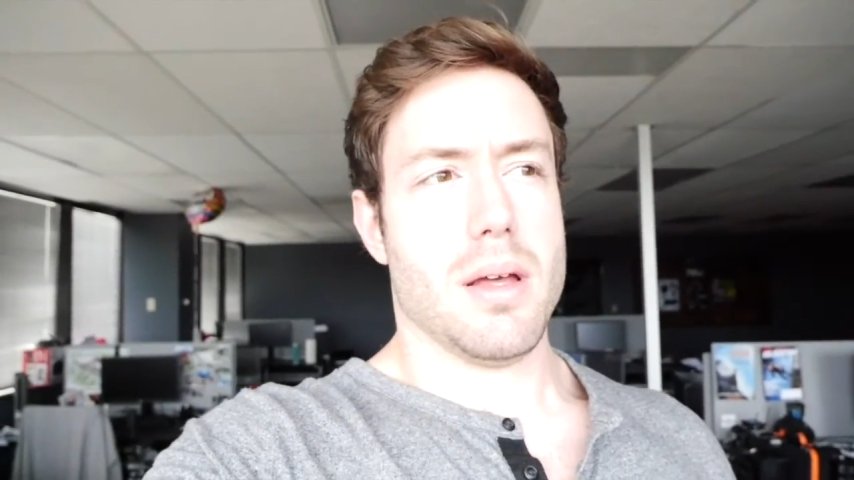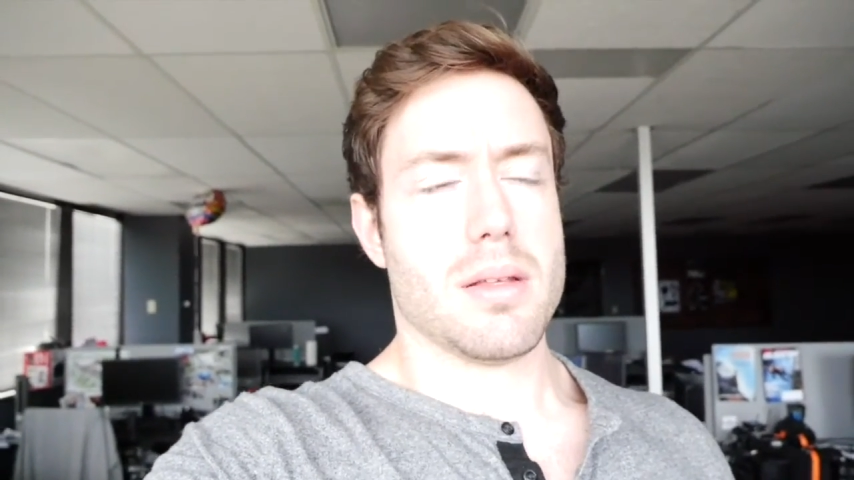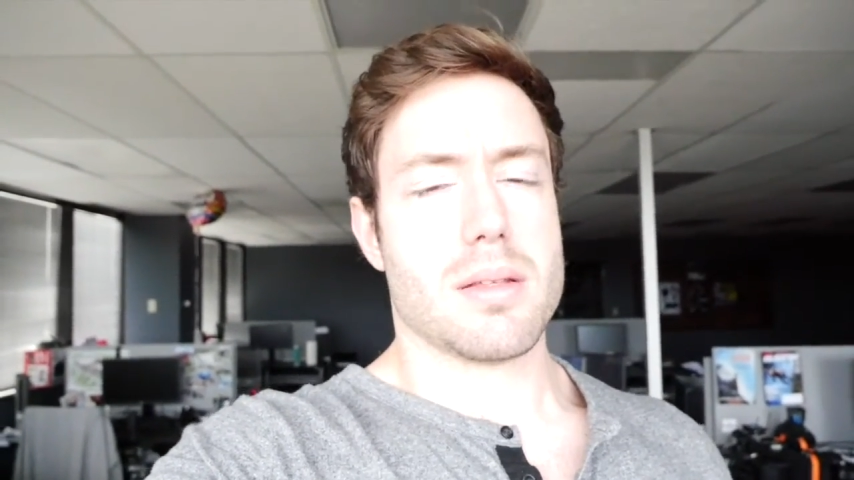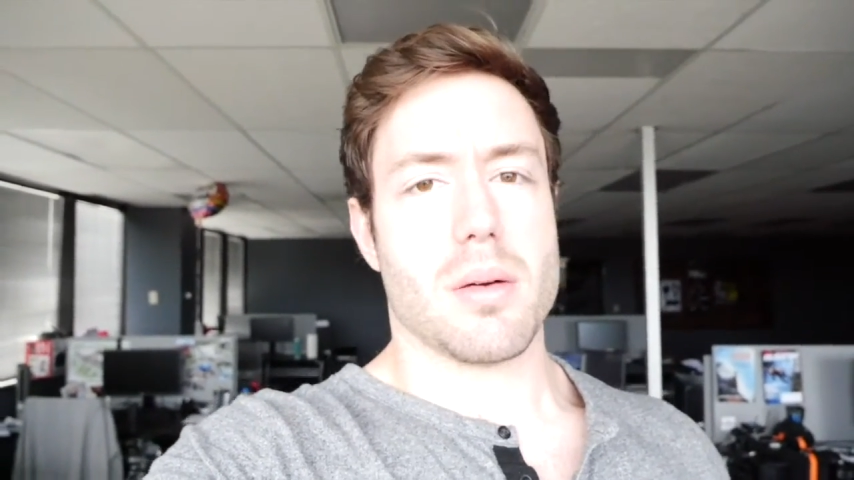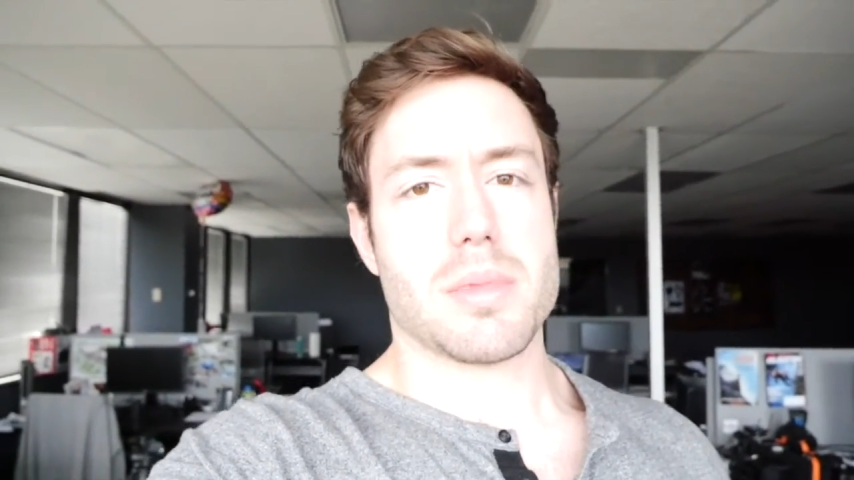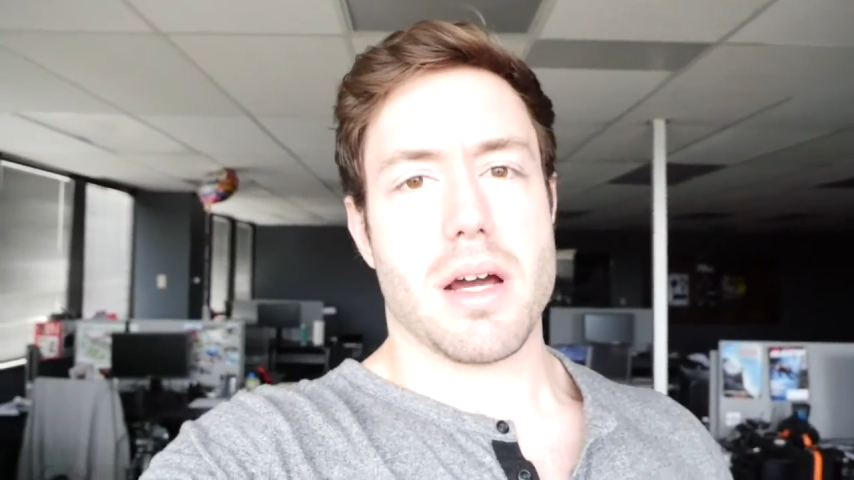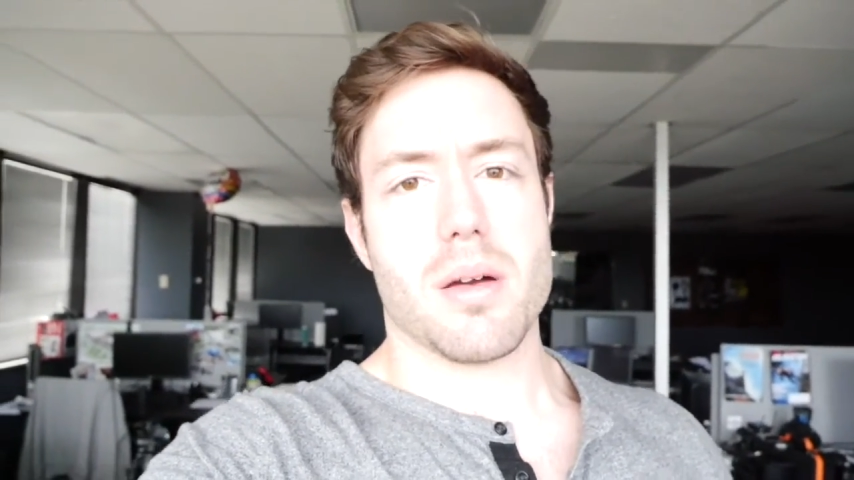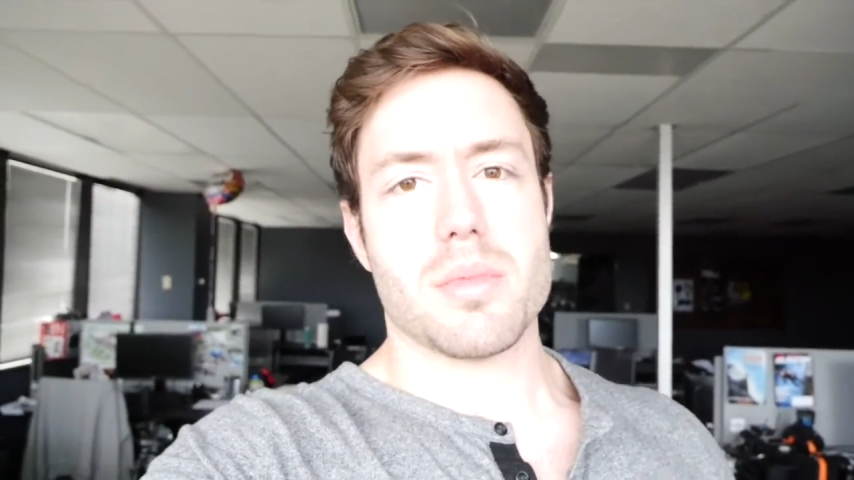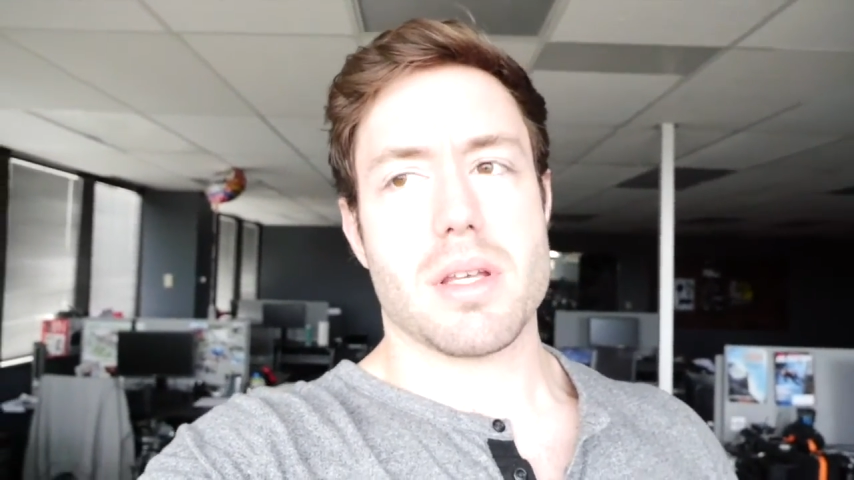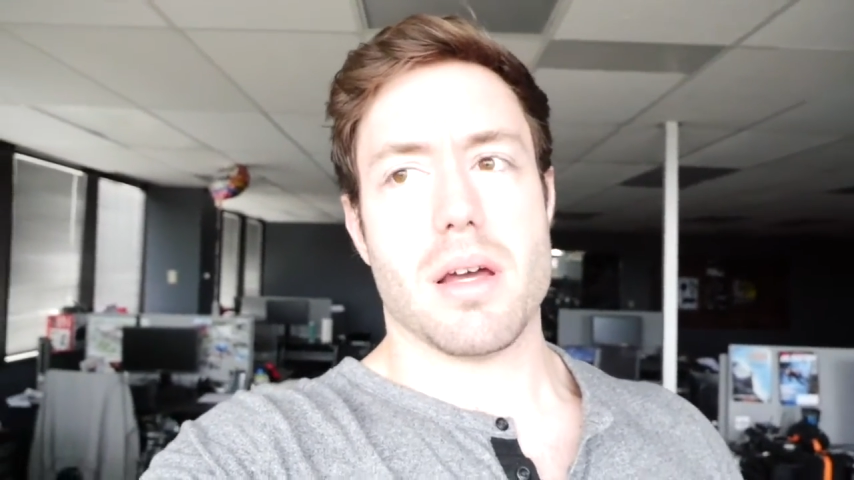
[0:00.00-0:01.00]

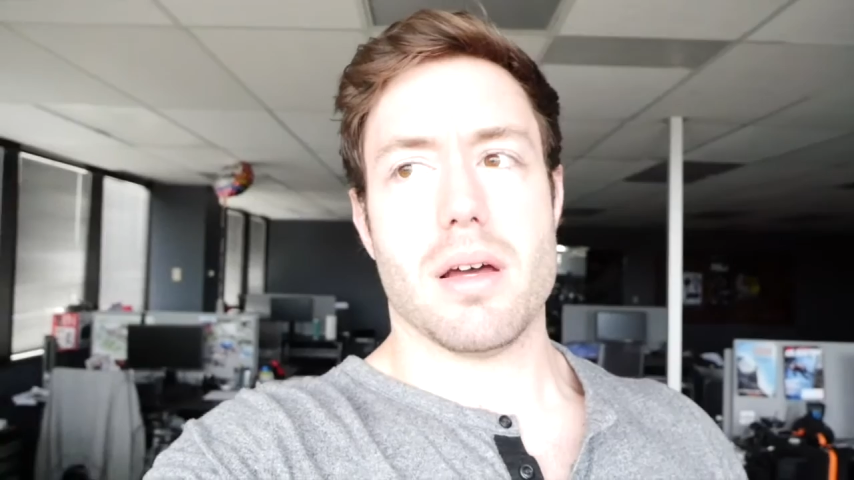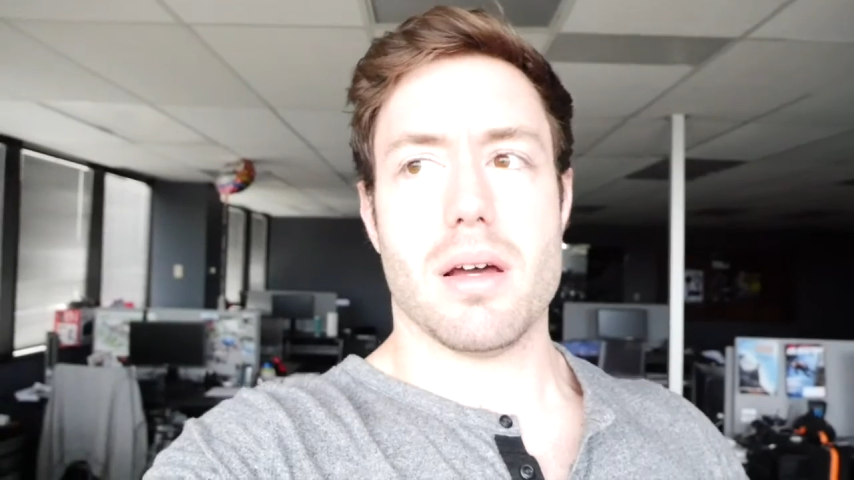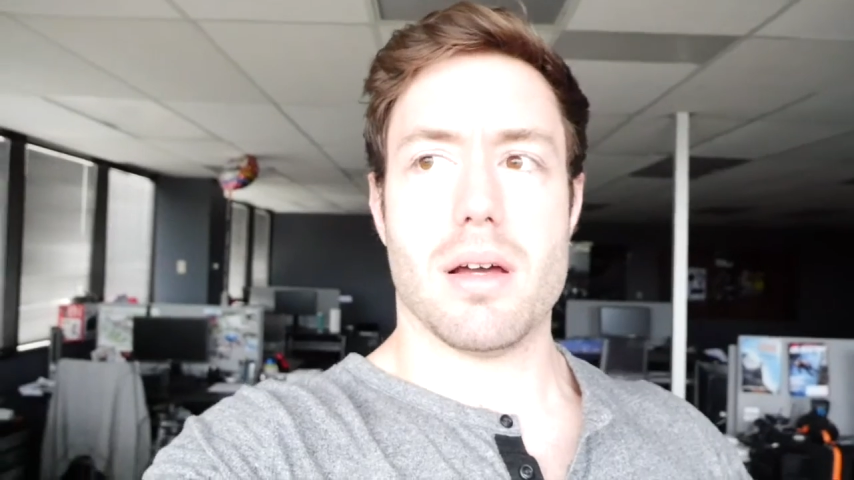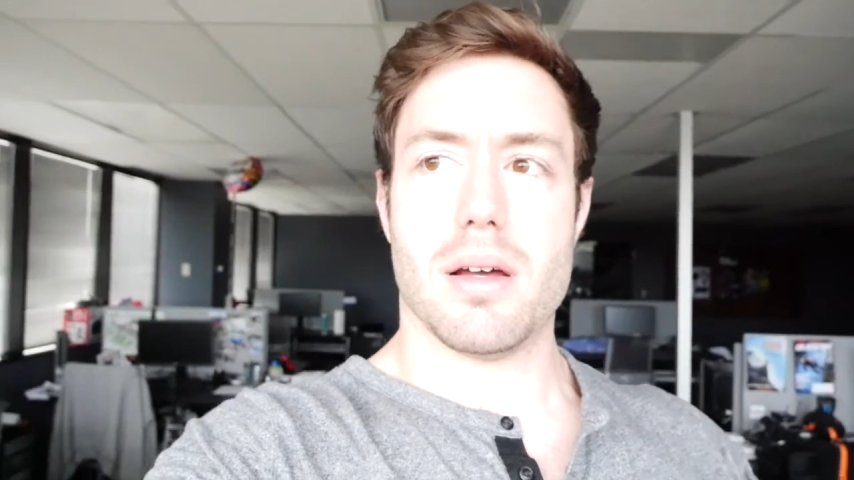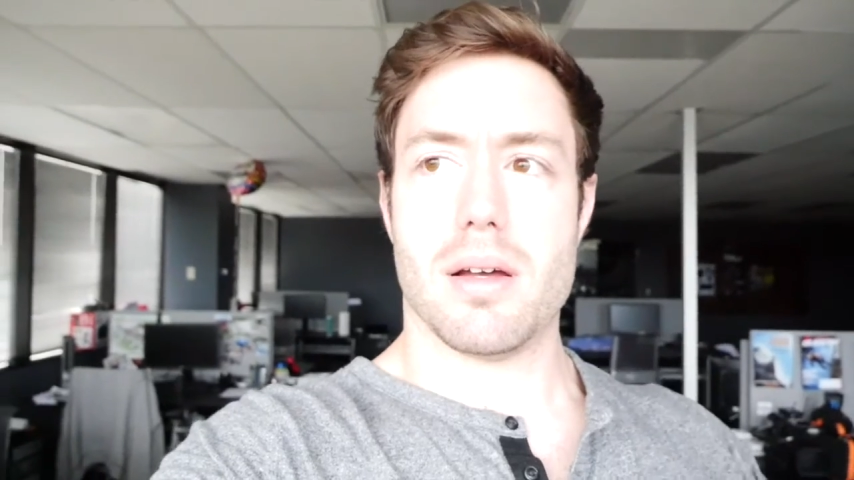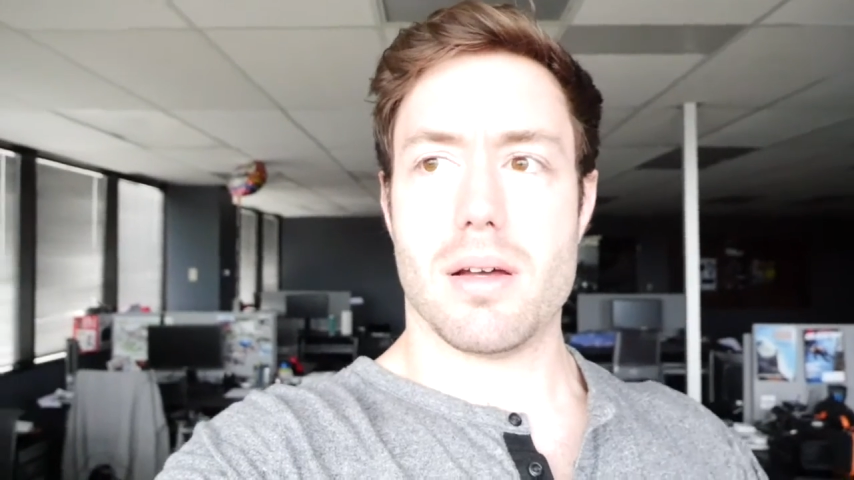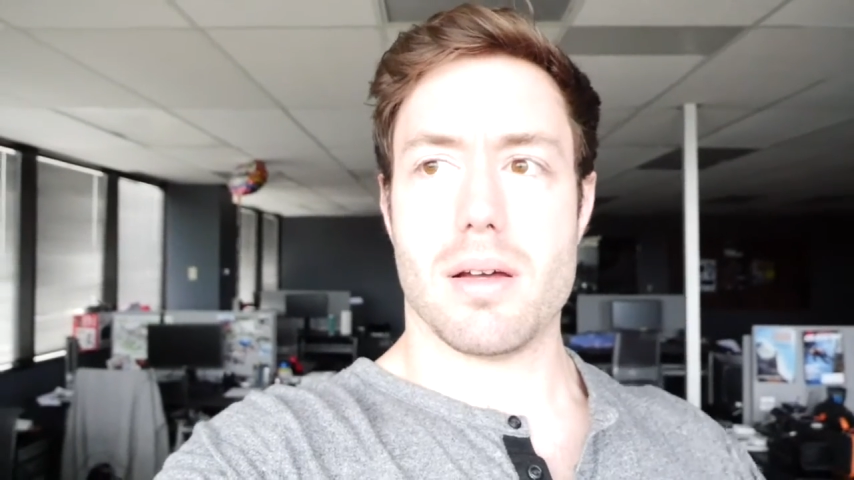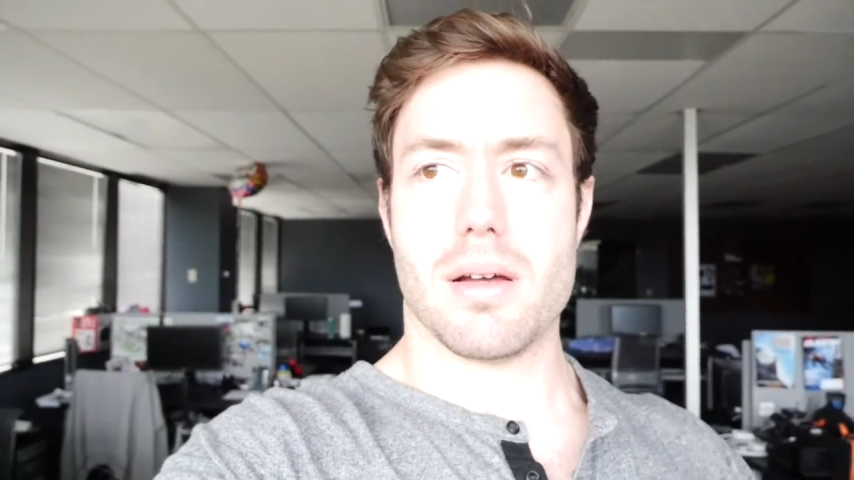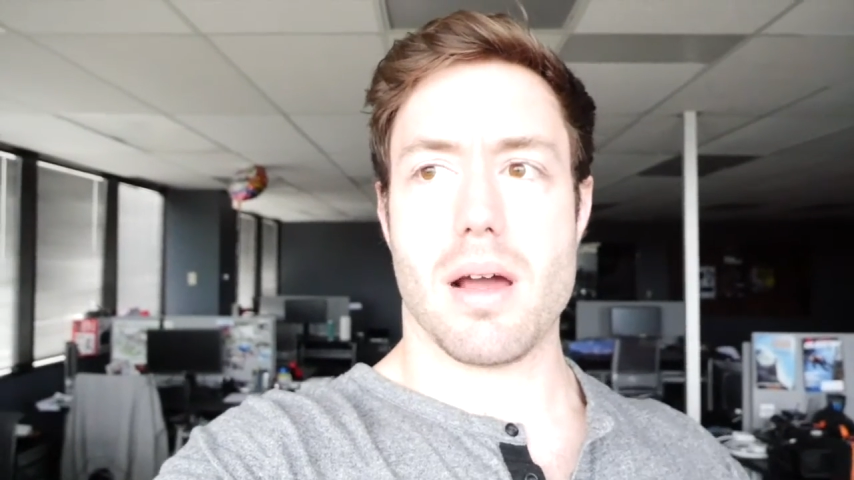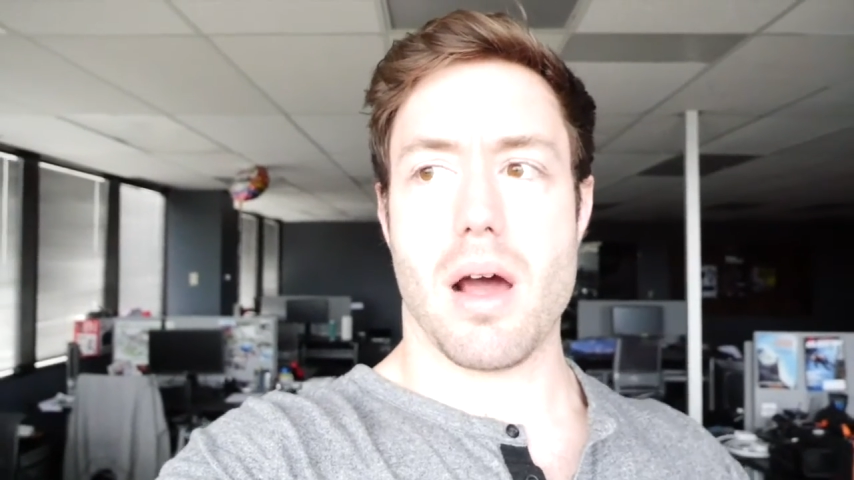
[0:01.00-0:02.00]
Sometimes
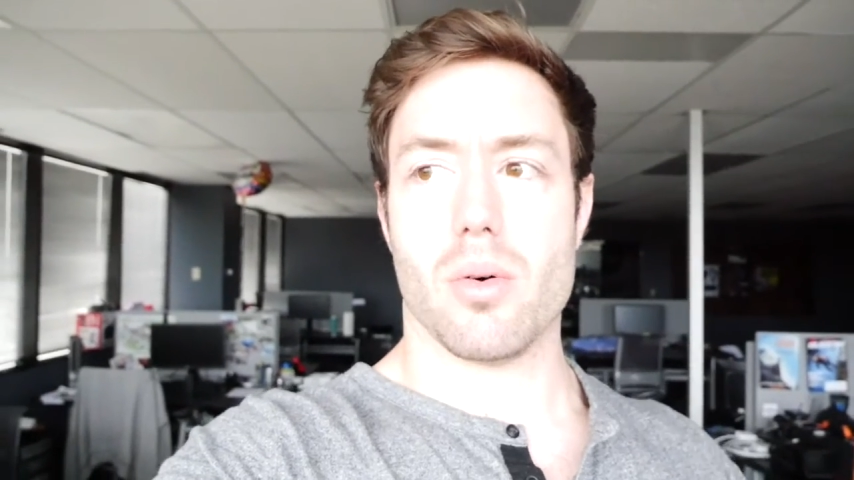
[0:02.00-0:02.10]
I